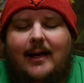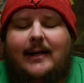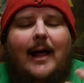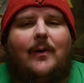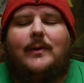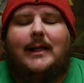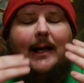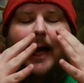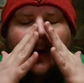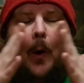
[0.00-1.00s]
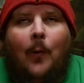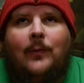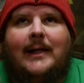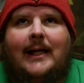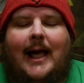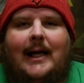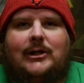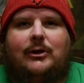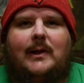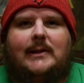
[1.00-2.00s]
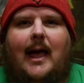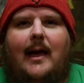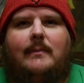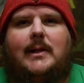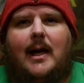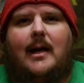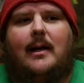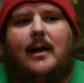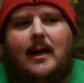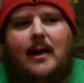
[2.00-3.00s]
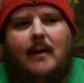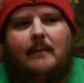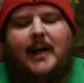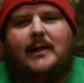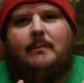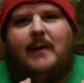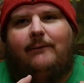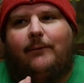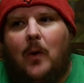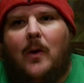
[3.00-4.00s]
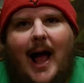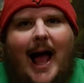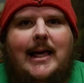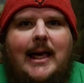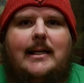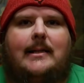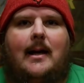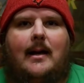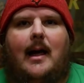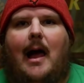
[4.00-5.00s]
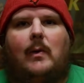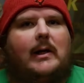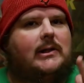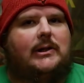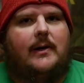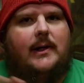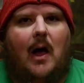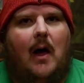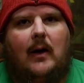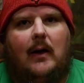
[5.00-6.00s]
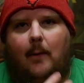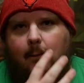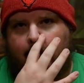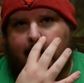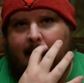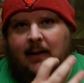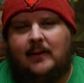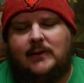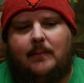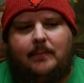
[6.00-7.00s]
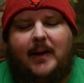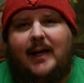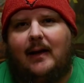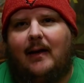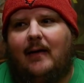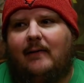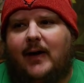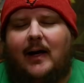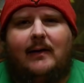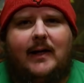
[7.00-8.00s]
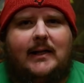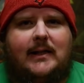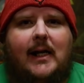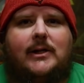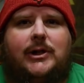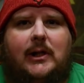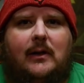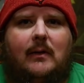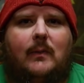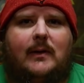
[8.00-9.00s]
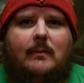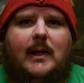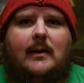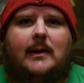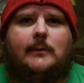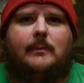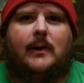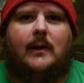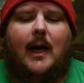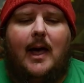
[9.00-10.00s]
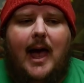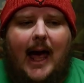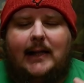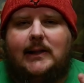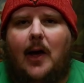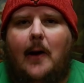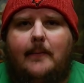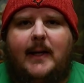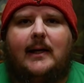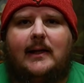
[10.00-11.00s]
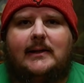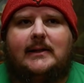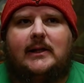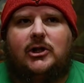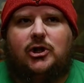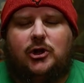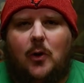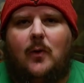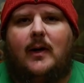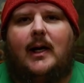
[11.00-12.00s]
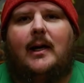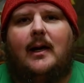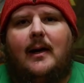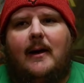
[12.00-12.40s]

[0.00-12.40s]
not not only as soon as I'm done, but before I get done, I want to start it all over again. And there's a bit of an addiction with me in this book, and it's all because the story